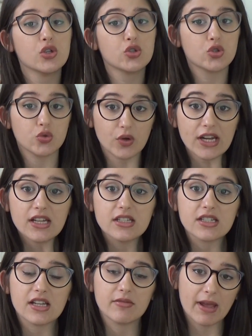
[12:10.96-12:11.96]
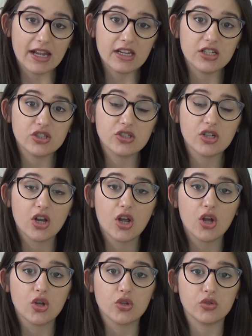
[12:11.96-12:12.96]
treat and manage
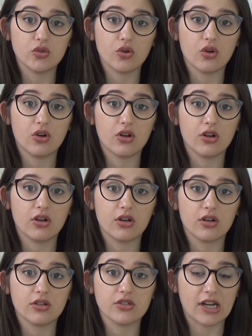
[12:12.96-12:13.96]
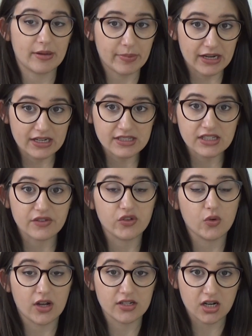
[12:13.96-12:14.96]
your diabetes if
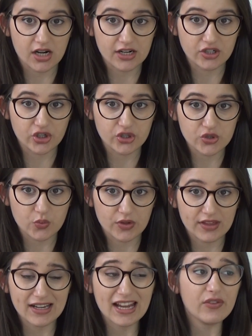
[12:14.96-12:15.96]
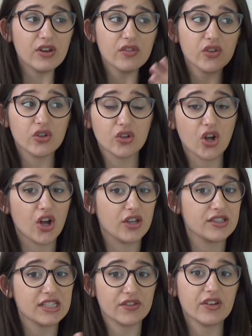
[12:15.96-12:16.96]
you are diagnosed with it. Even if you're
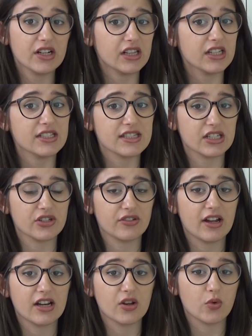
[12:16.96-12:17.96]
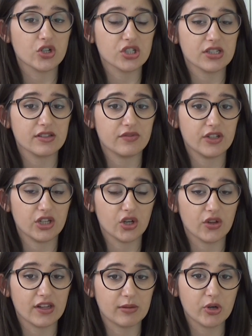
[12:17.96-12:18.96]
not, definitely stick around and watch the
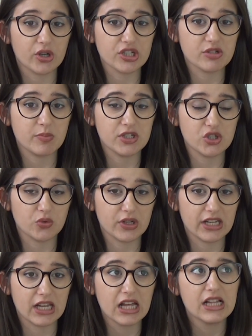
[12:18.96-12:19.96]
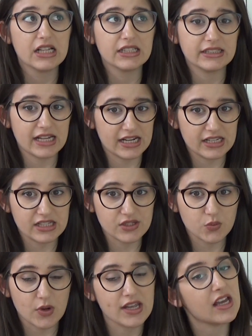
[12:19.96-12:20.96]
video that I'm going to be doing later
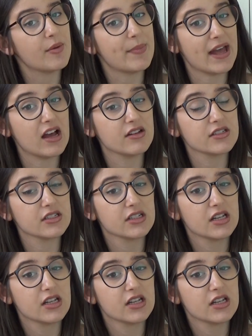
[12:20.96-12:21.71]
this week about